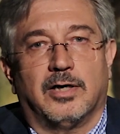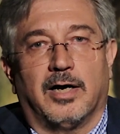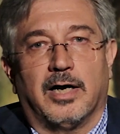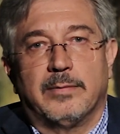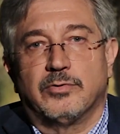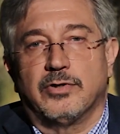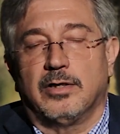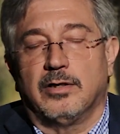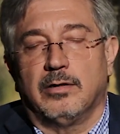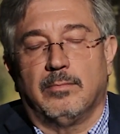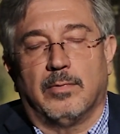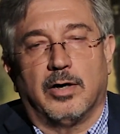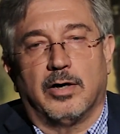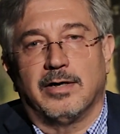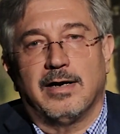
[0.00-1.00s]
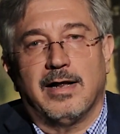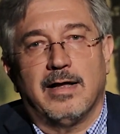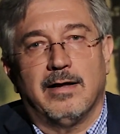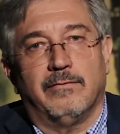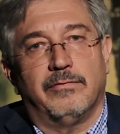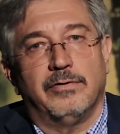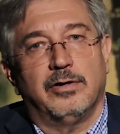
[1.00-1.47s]
Times, and Le Monde, and
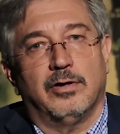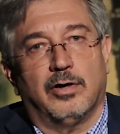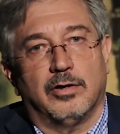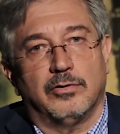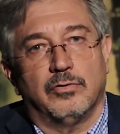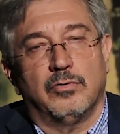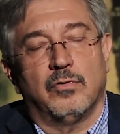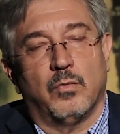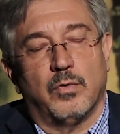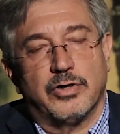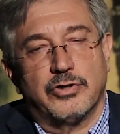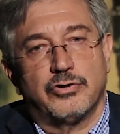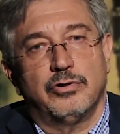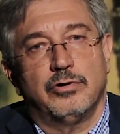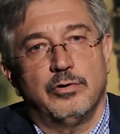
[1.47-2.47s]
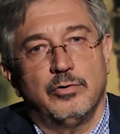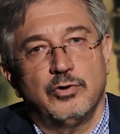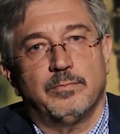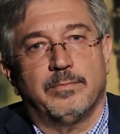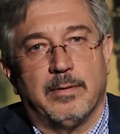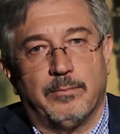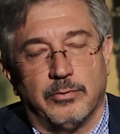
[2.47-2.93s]
every other Western
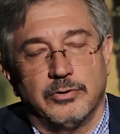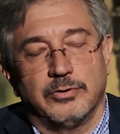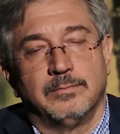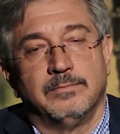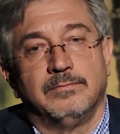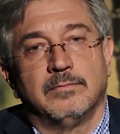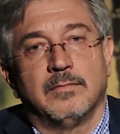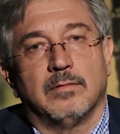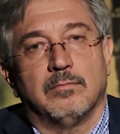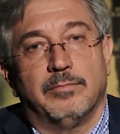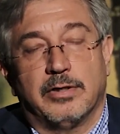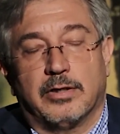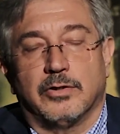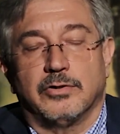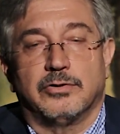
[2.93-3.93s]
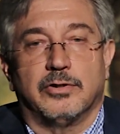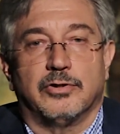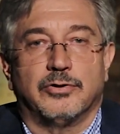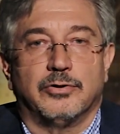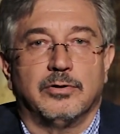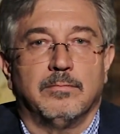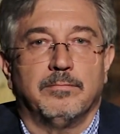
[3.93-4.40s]
newspaper. Because there are
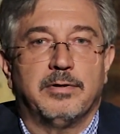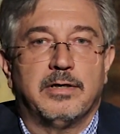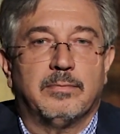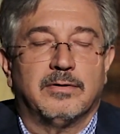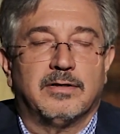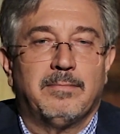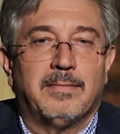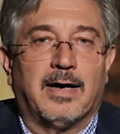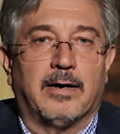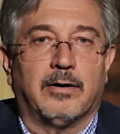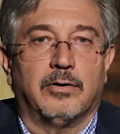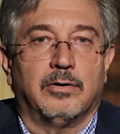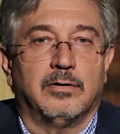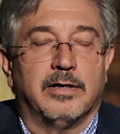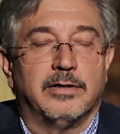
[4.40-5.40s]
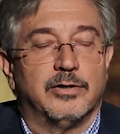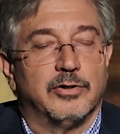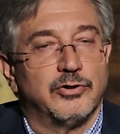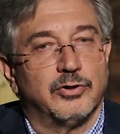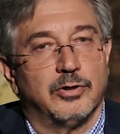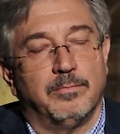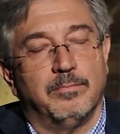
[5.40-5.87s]
certain people that matter, and there are
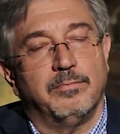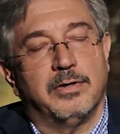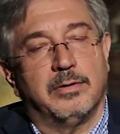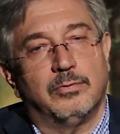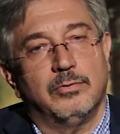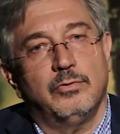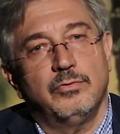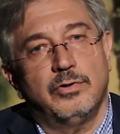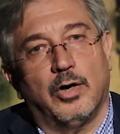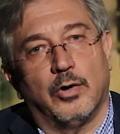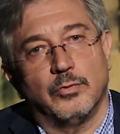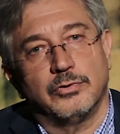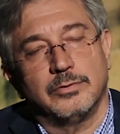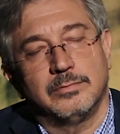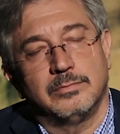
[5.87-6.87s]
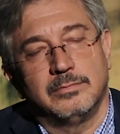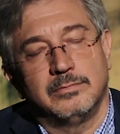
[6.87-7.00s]
certain people who don't.